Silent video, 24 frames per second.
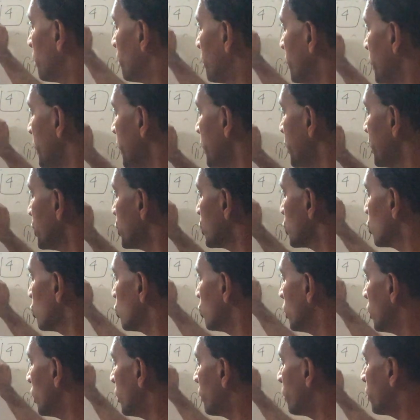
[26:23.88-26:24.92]
p to
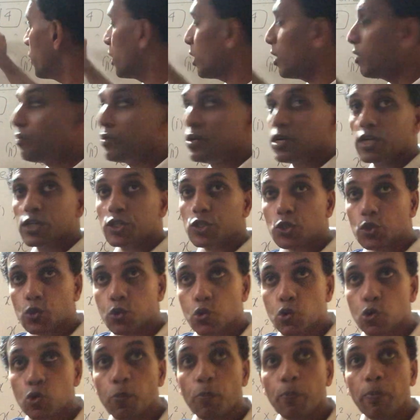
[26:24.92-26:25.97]
the power
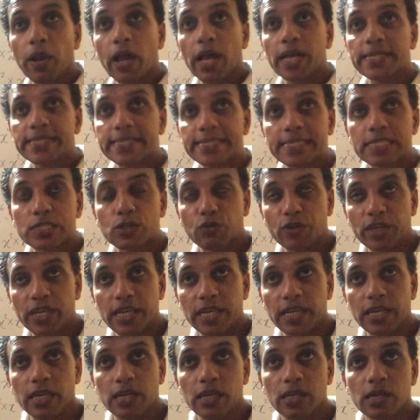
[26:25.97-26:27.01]
2 plus
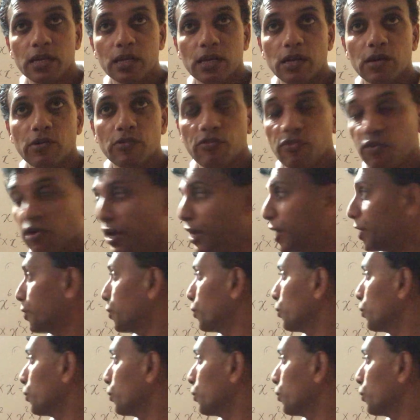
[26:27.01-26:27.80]
3, 5.